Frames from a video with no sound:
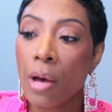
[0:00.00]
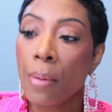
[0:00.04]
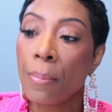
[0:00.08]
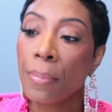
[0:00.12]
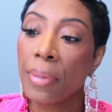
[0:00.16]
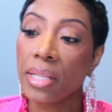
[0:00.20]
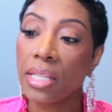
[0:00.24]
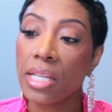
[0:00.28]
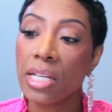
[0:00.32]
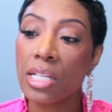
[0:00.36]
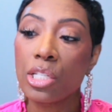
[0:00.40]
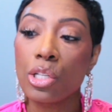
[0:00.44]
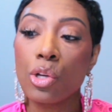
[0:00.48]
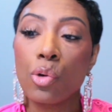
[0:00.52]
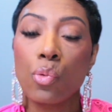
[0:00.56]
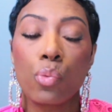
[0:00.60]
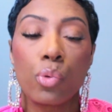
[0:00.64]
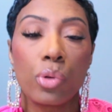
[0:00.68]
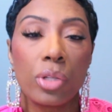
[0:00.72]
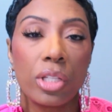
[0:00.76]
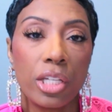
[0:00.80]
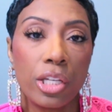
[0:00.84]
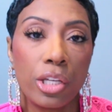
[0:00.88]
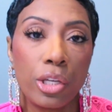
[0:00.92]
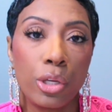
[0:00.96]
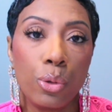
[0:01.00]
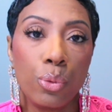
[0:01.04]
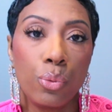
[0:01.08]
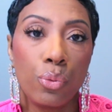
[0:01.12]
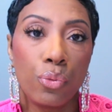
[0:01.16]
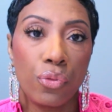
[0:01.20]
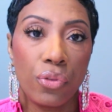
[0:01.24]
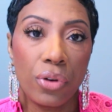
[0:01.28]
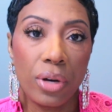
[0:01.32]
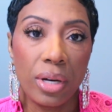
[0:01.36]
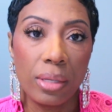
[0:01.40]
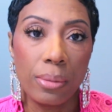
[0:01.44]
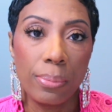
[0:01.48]
But this is a really cute,
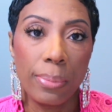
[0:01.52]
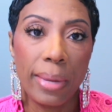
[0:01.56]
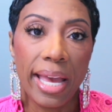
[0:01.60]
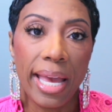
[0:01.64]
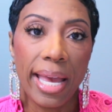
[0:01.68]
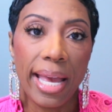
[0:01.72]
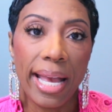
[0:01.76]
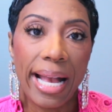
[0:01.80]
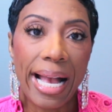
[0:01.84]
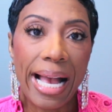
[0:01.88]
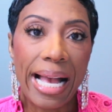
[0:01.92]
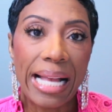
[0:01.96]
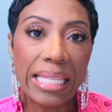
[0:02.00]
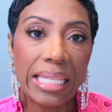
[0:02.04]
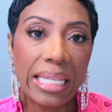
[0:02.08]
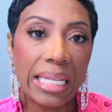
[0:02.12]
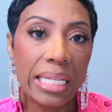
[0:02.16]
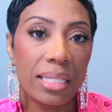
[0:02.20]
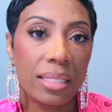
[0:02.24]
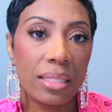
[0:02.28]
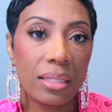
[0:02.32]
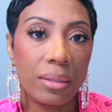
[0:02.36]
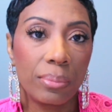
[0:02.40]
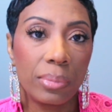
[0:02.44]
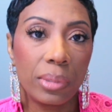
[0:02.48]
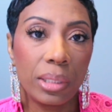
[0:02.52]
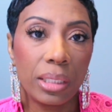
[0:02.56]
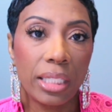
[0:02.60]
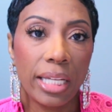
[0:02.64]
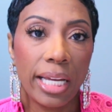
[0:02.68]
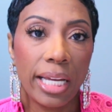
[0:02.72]
fun bag. I think something